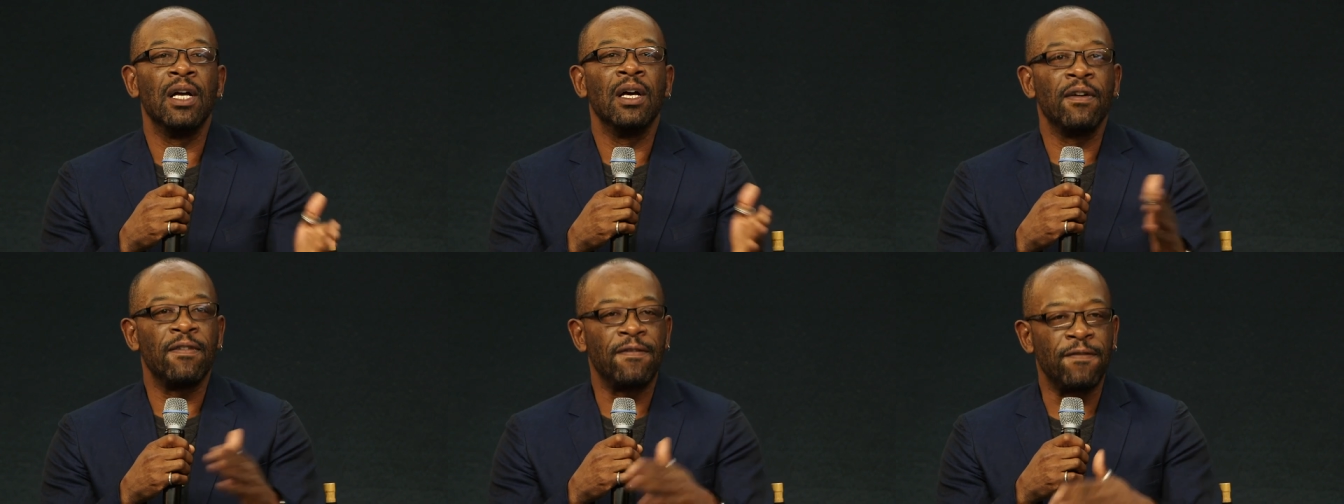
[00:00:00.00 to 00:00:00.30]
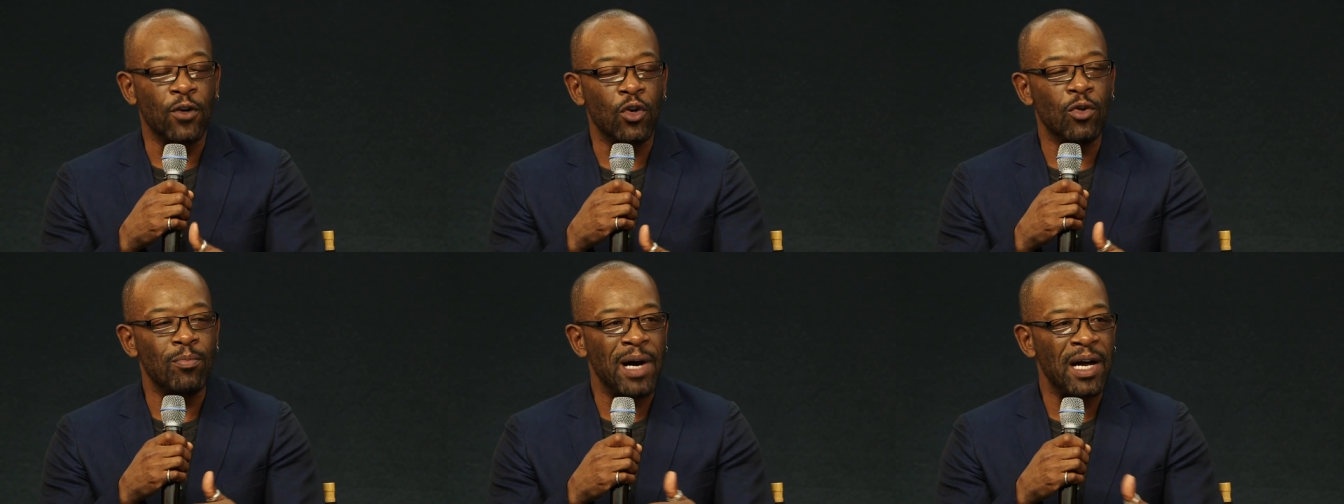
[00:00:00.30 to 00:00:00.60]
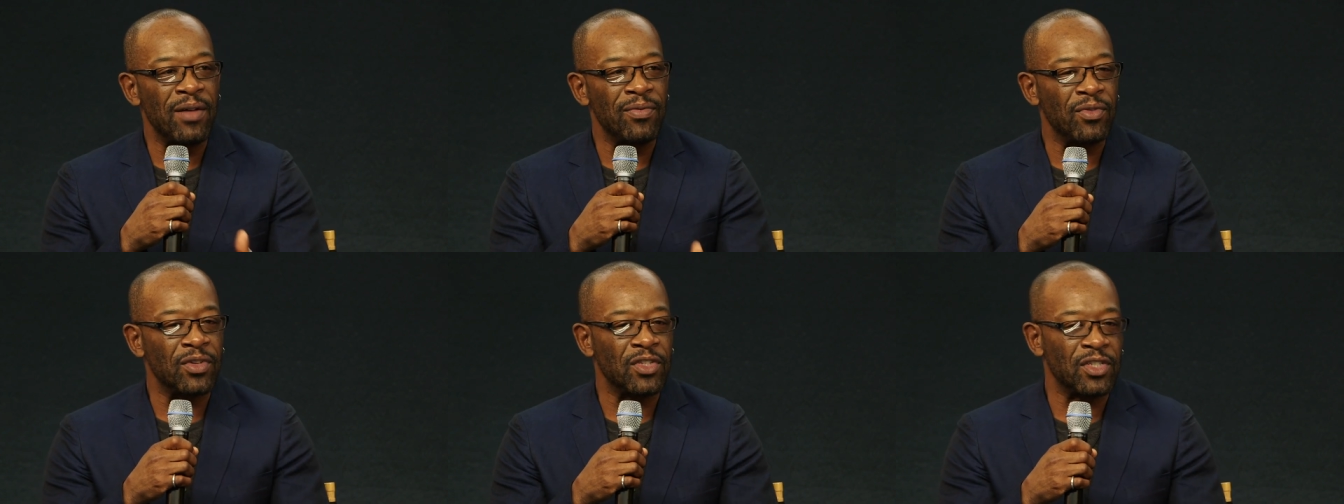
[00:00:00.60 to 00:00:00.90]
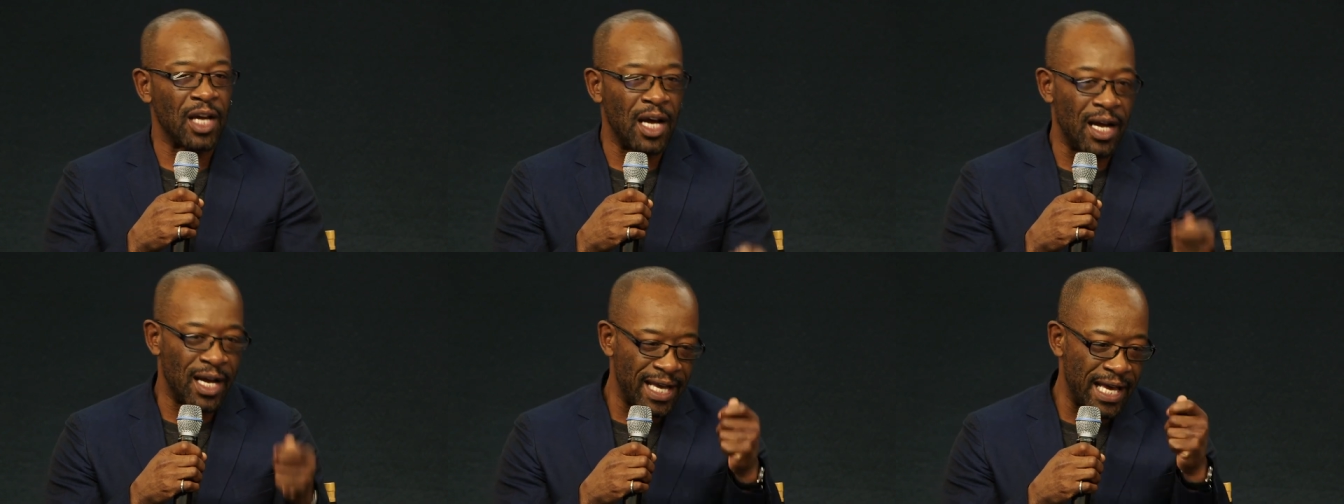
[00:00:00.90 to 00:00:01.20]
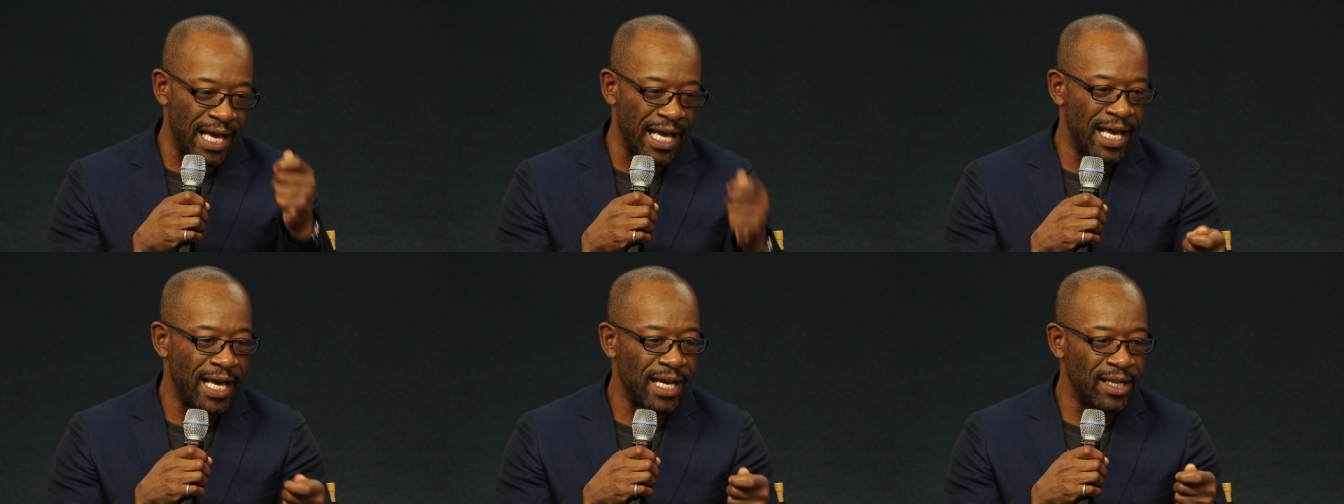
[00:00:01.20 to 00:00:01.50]
four months, I
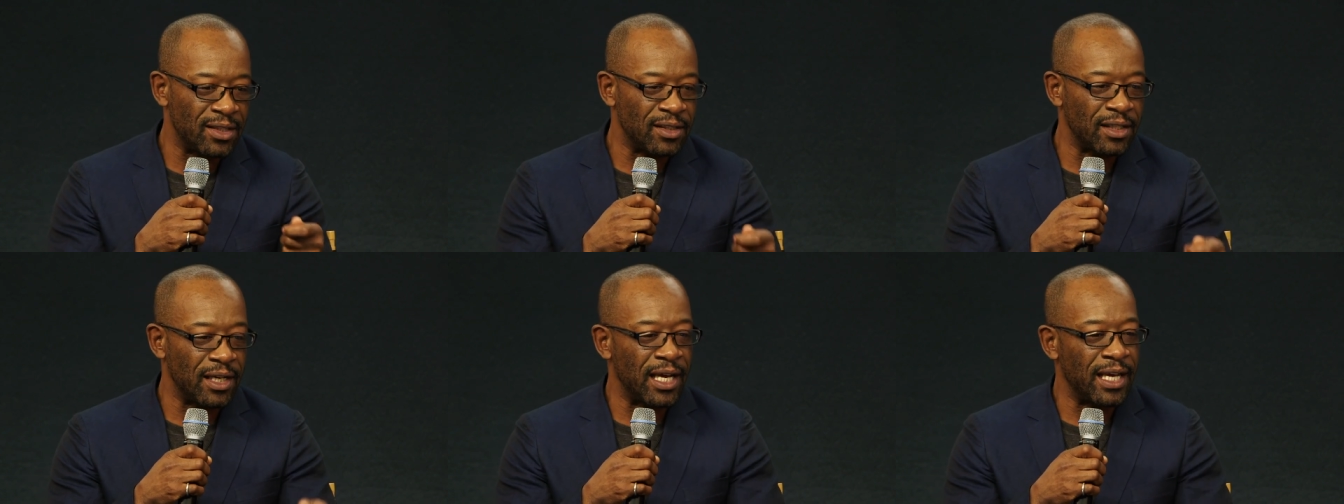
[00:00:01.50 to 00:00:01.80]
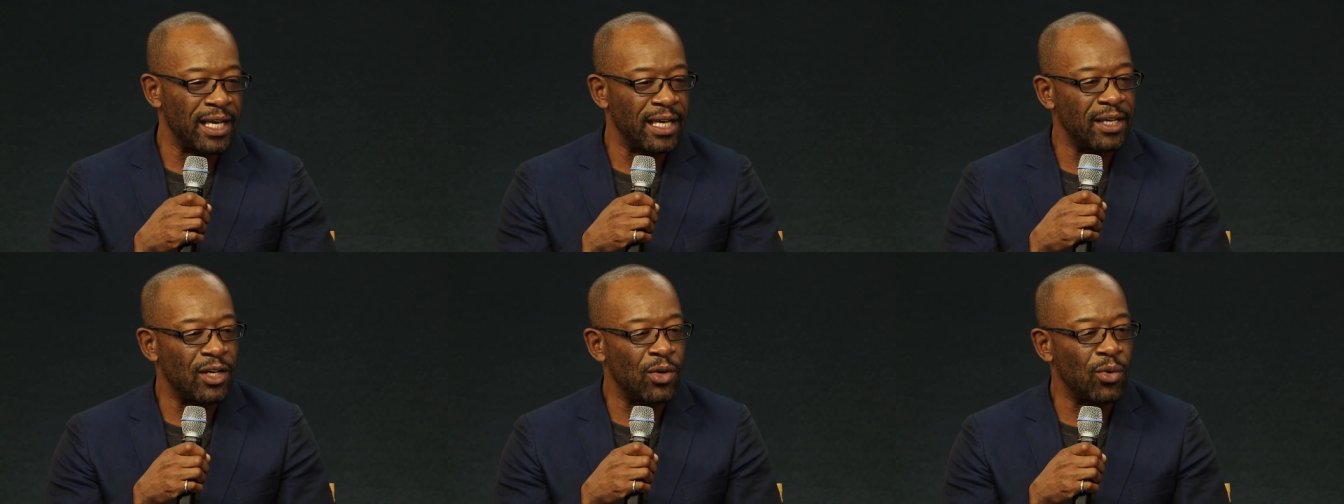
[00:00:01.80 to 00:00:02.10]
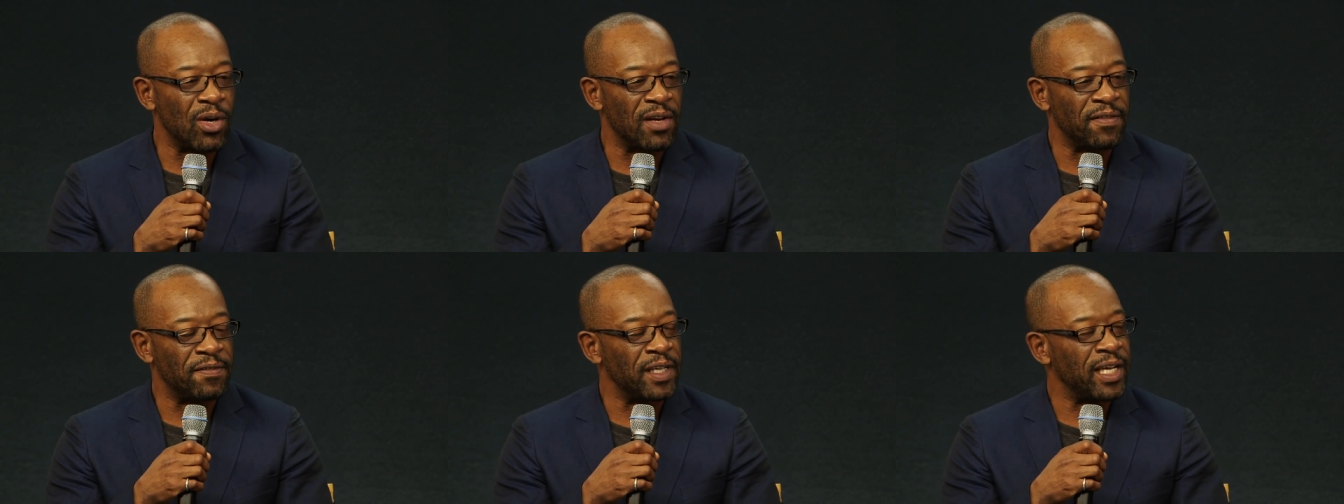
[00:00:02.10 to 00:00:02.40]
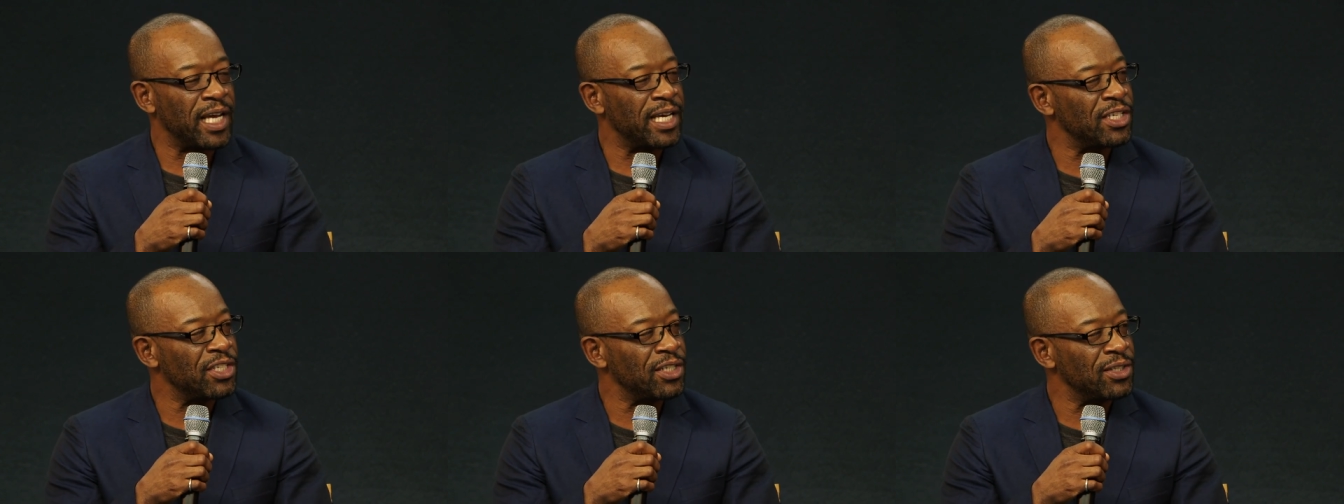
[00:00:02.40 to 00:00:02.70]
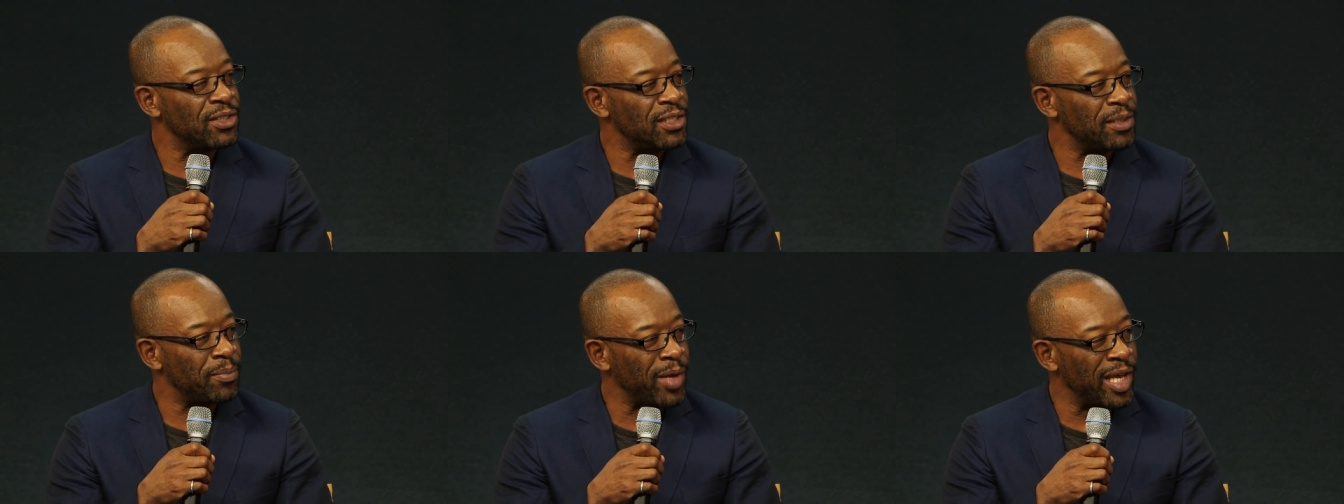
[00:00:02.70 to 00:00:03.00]
had a
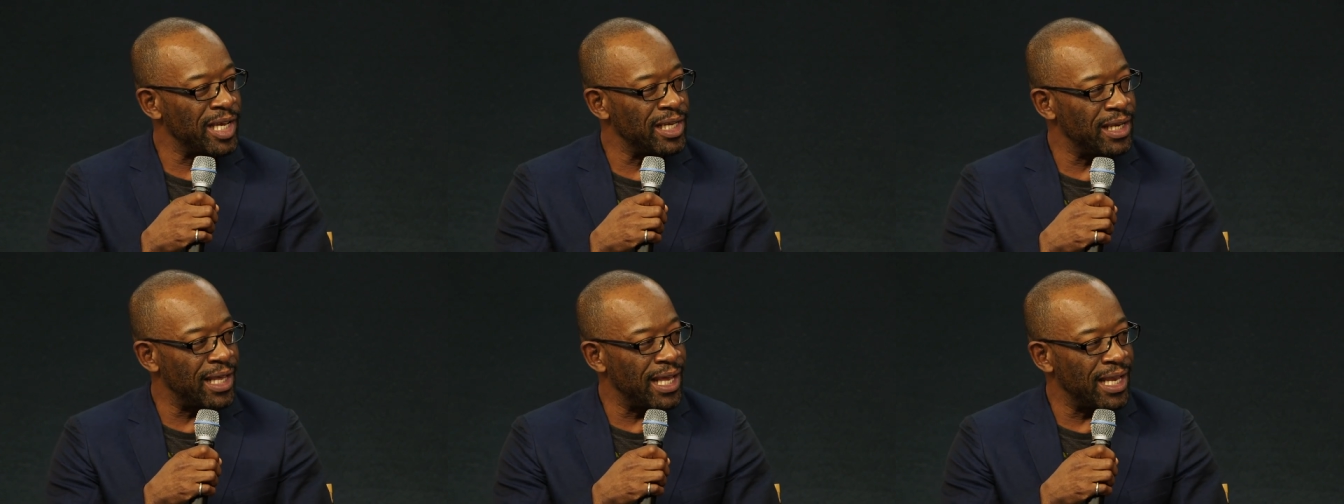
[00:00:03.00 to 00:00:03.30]
qualification to paint